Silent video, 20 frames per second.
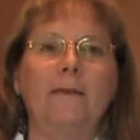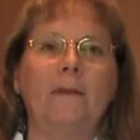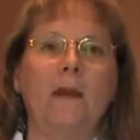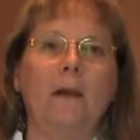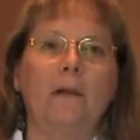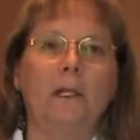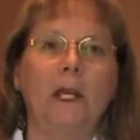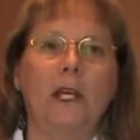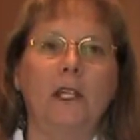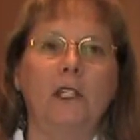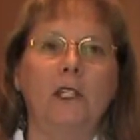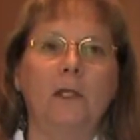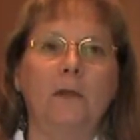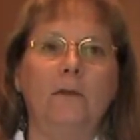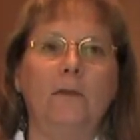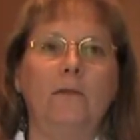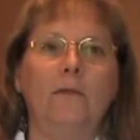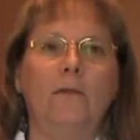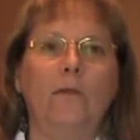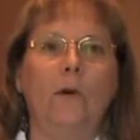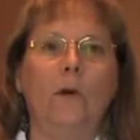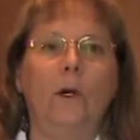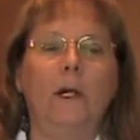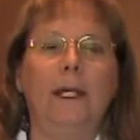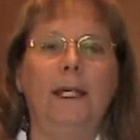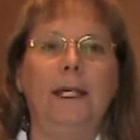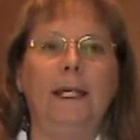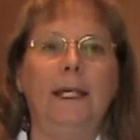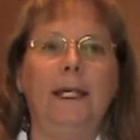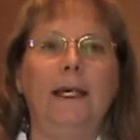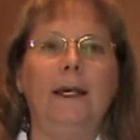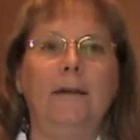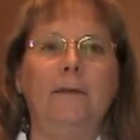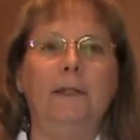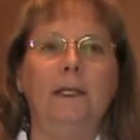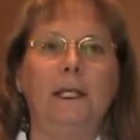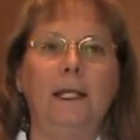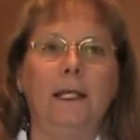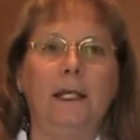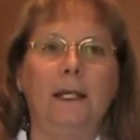foundation for
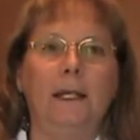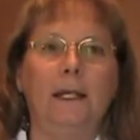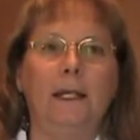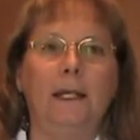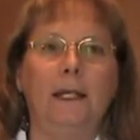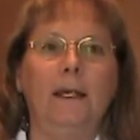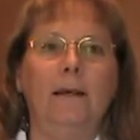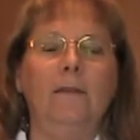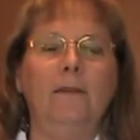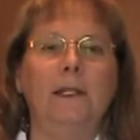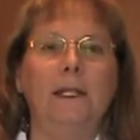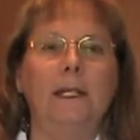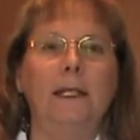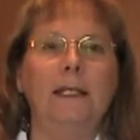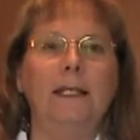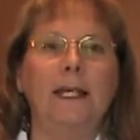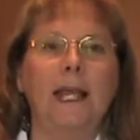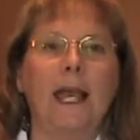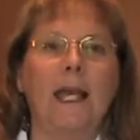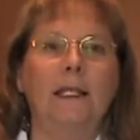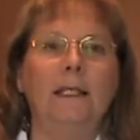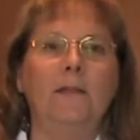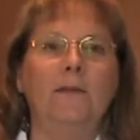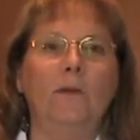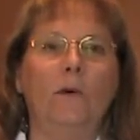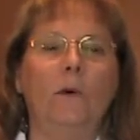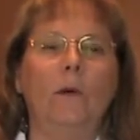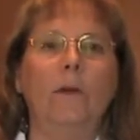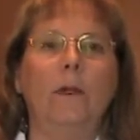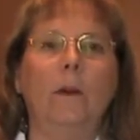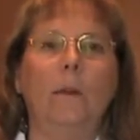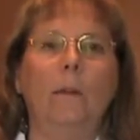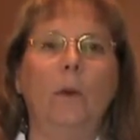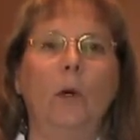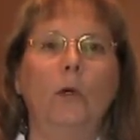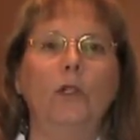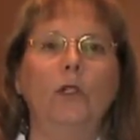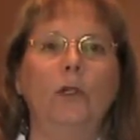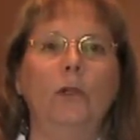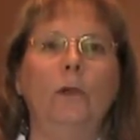EFT. EFT stands for the
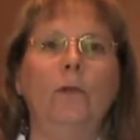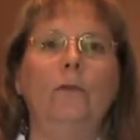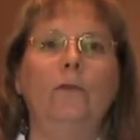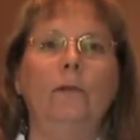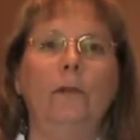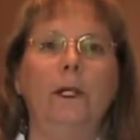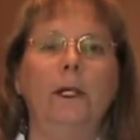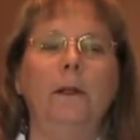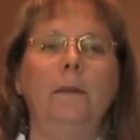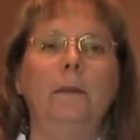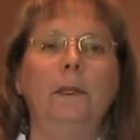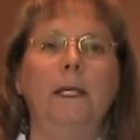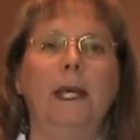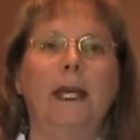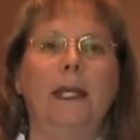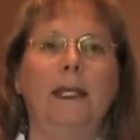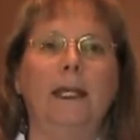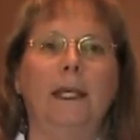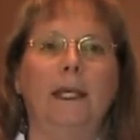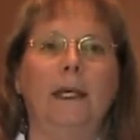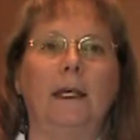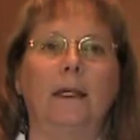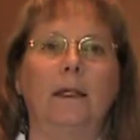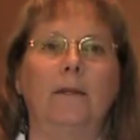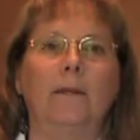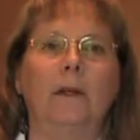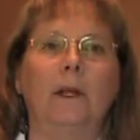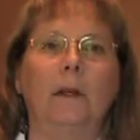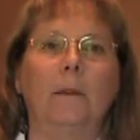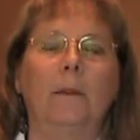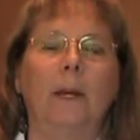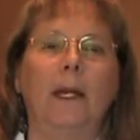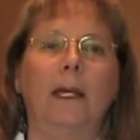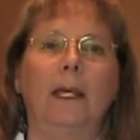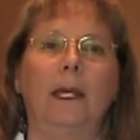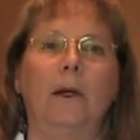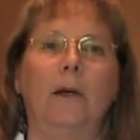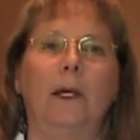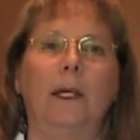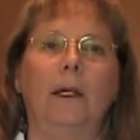Emotional Freedom Technique, developed by
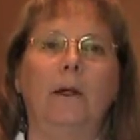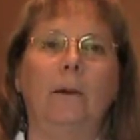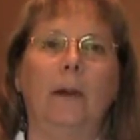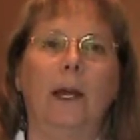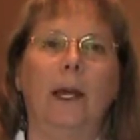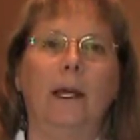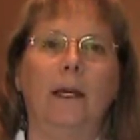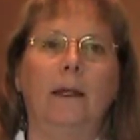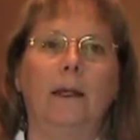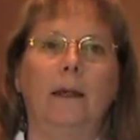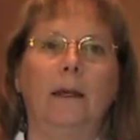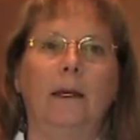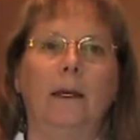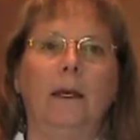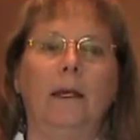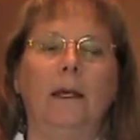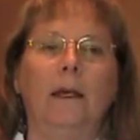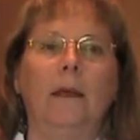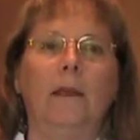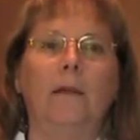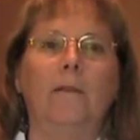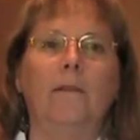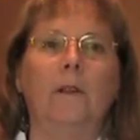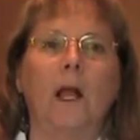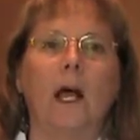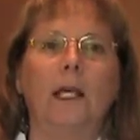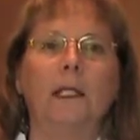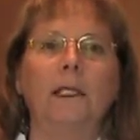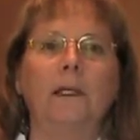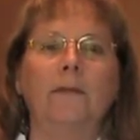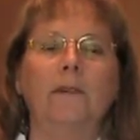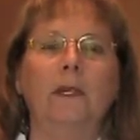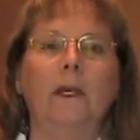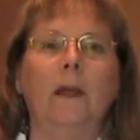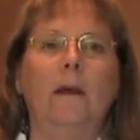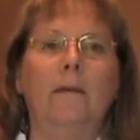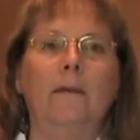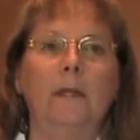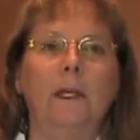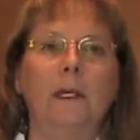Gary Craig. The philosophy
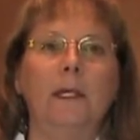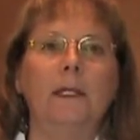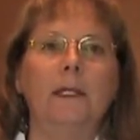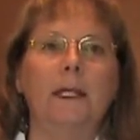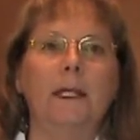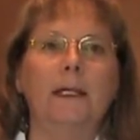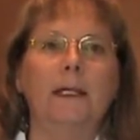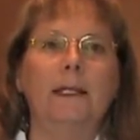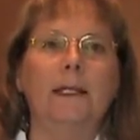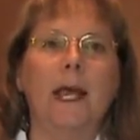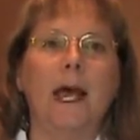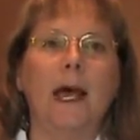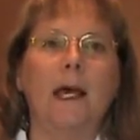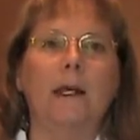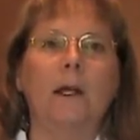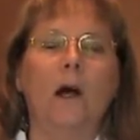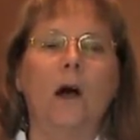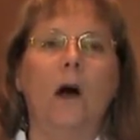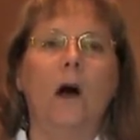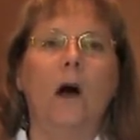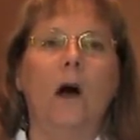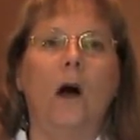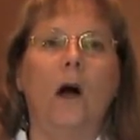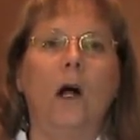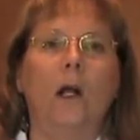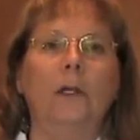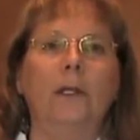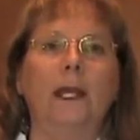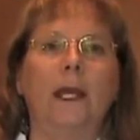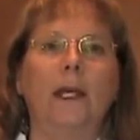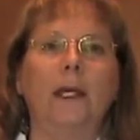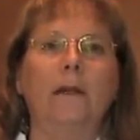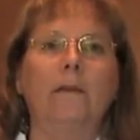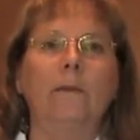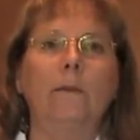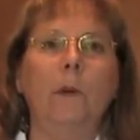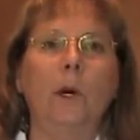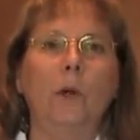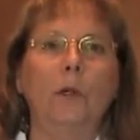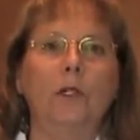of this is that all negative
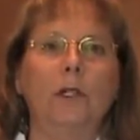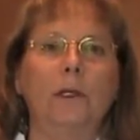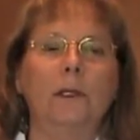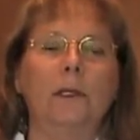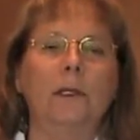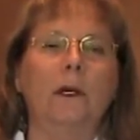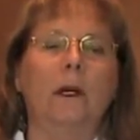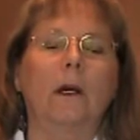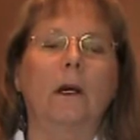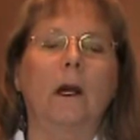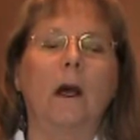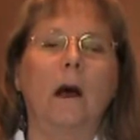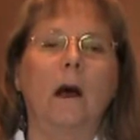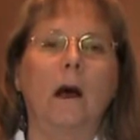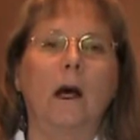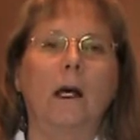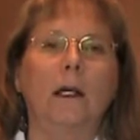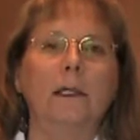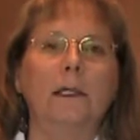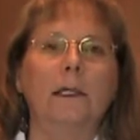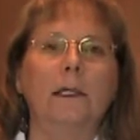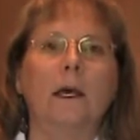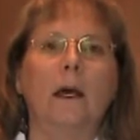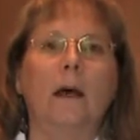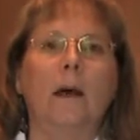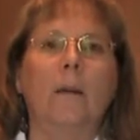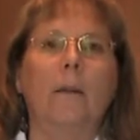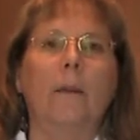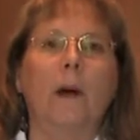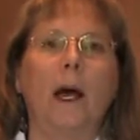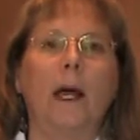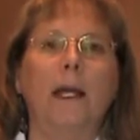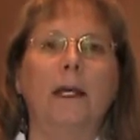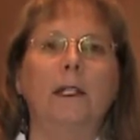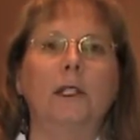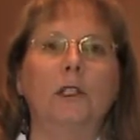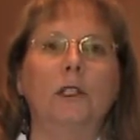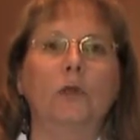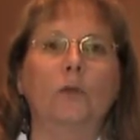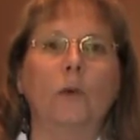emotions are caused by a
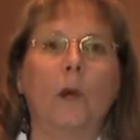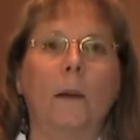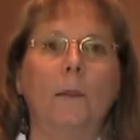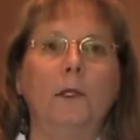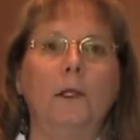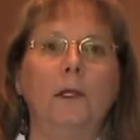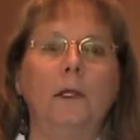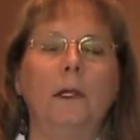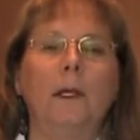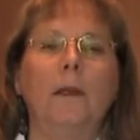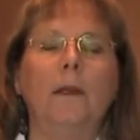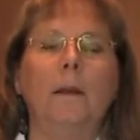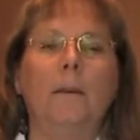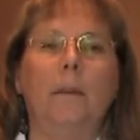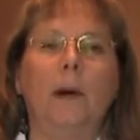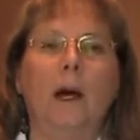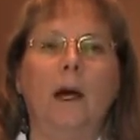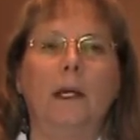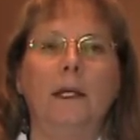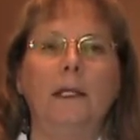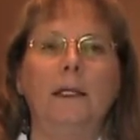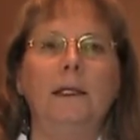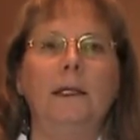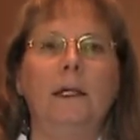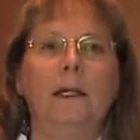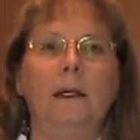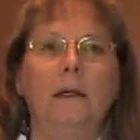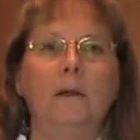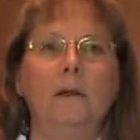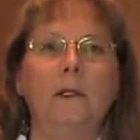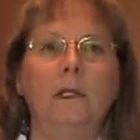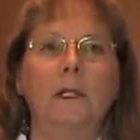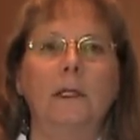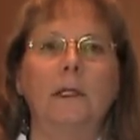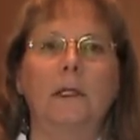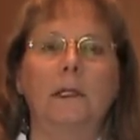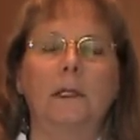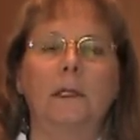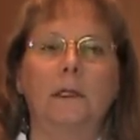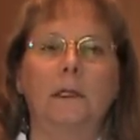disruption in the body's energy
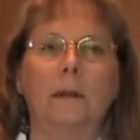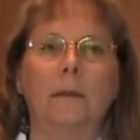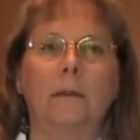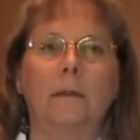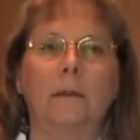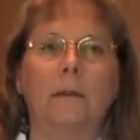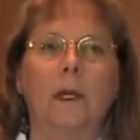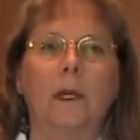system.